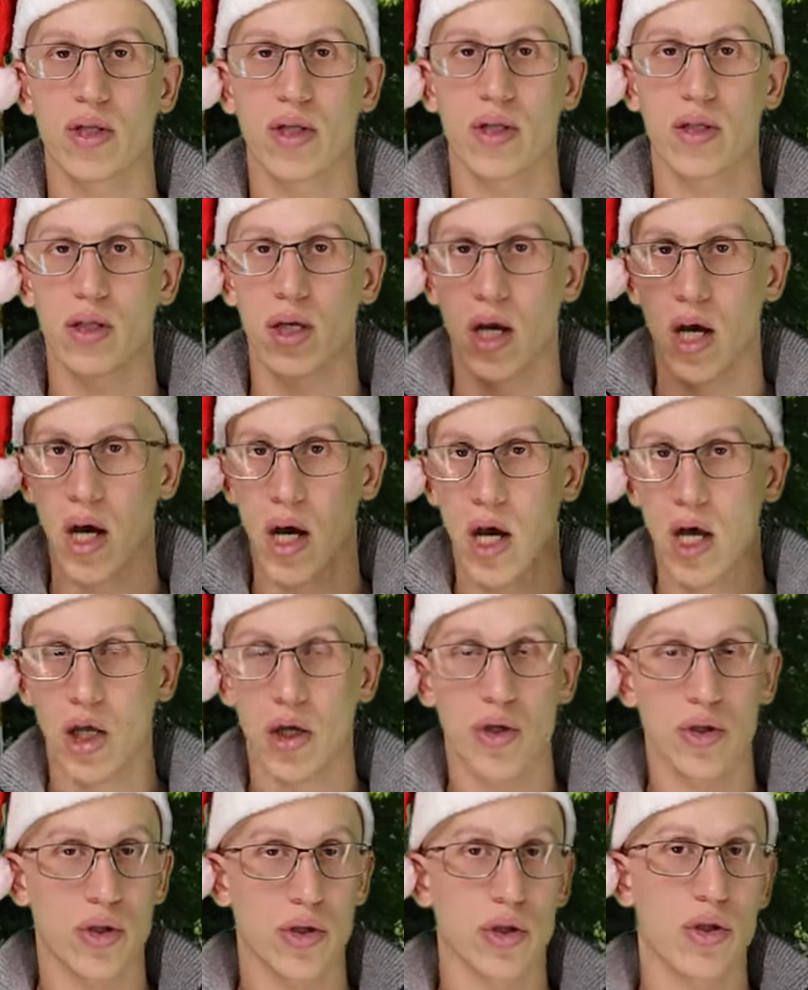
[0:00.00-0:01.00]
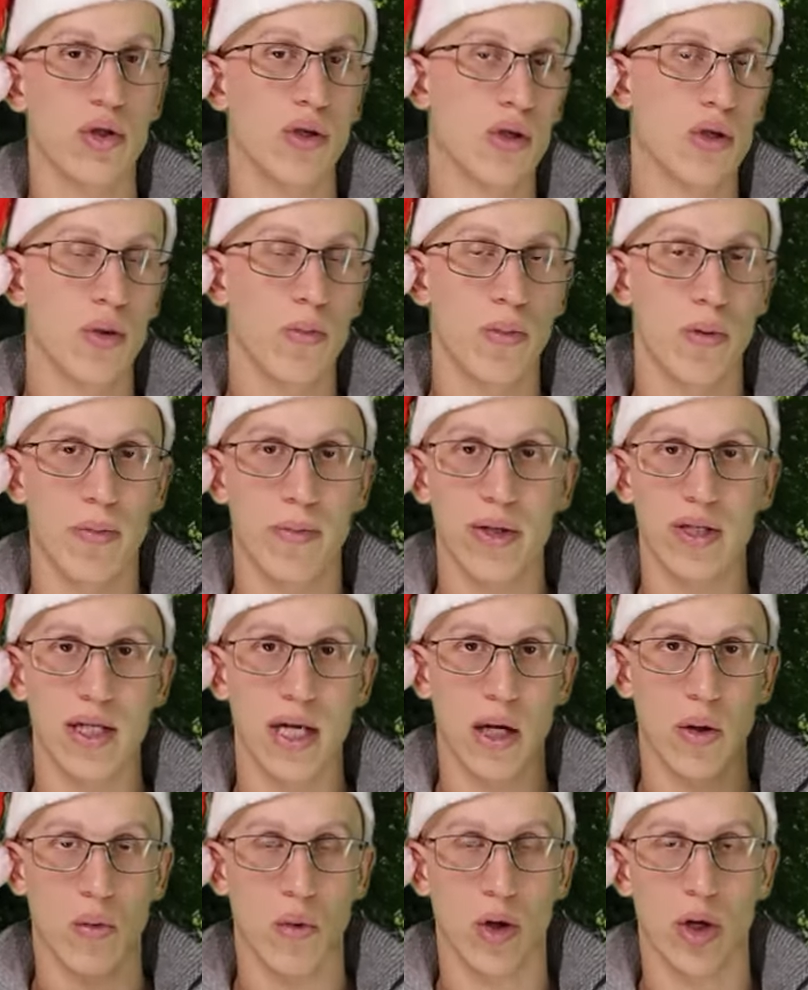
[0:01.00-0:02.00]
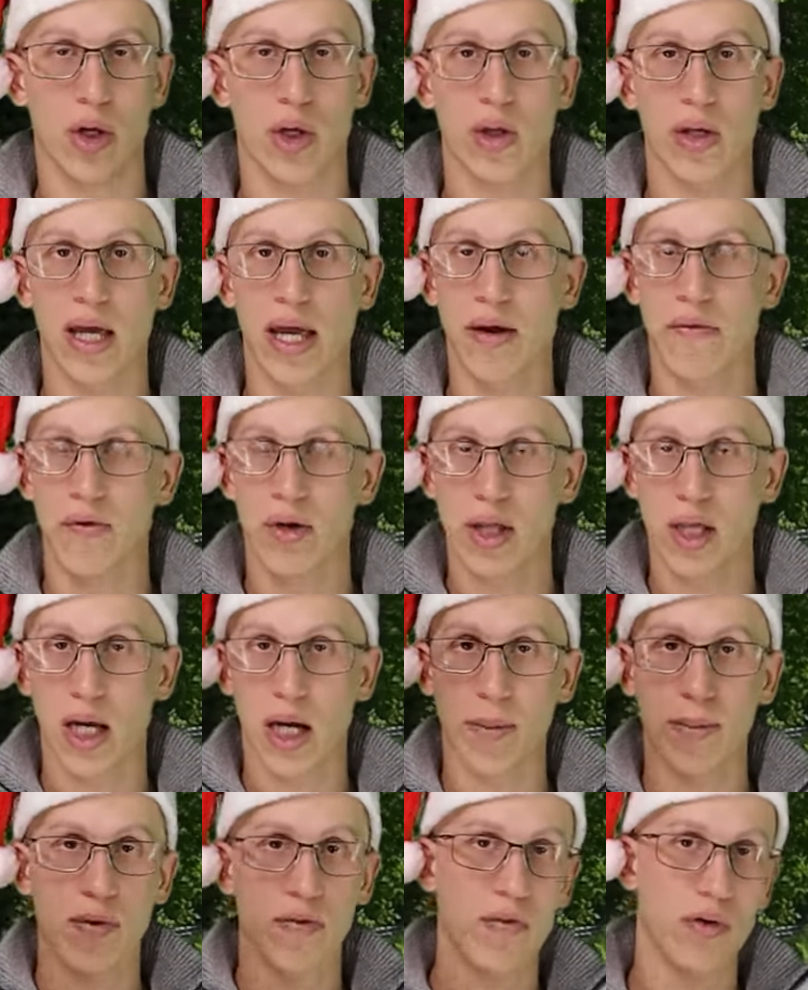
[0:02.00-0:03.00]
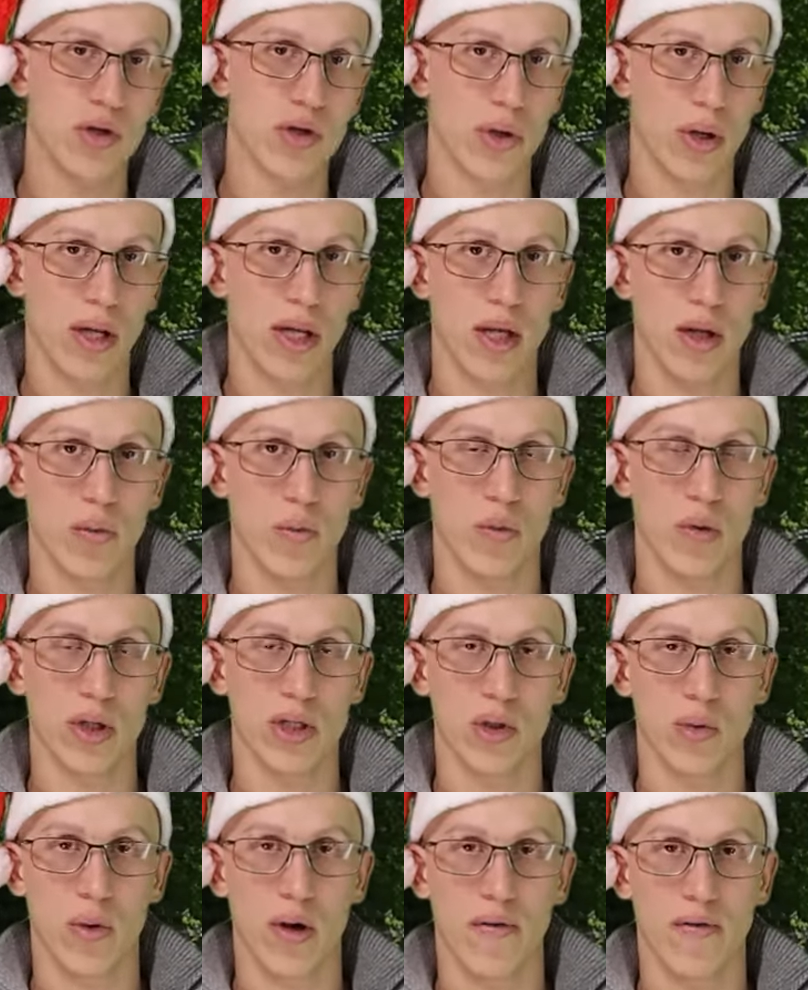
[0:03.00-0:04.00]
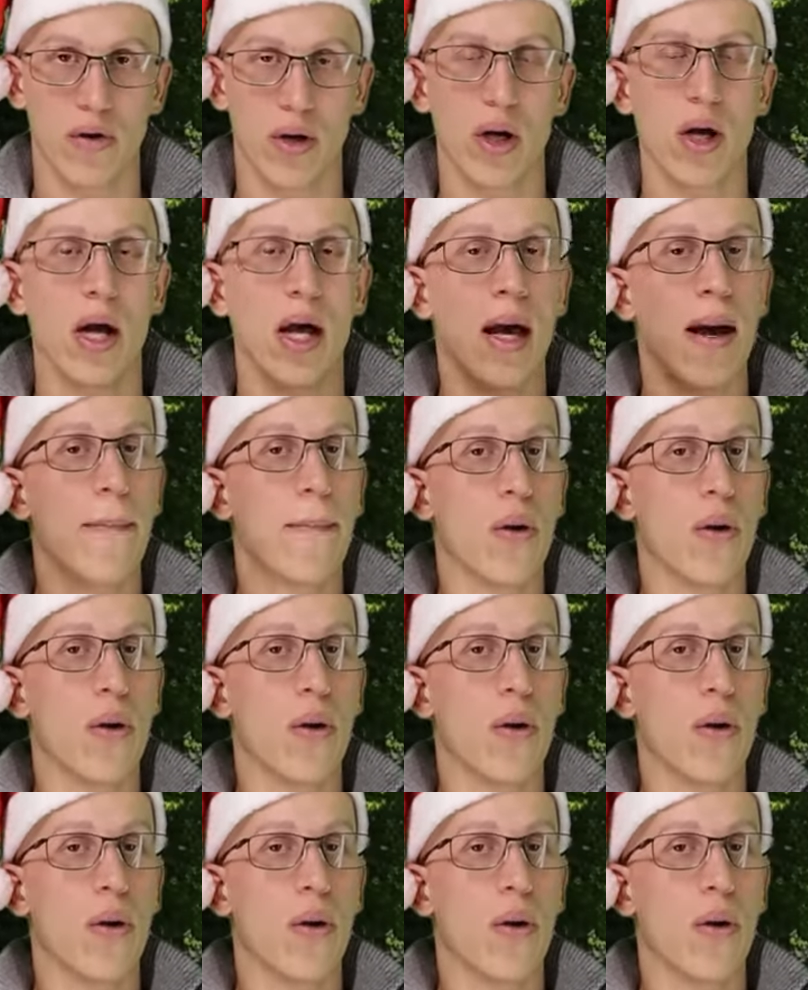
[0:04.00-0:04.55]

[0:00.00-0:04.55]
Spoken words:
instance, you're super busy at work, you can't really come in for training whatsoever,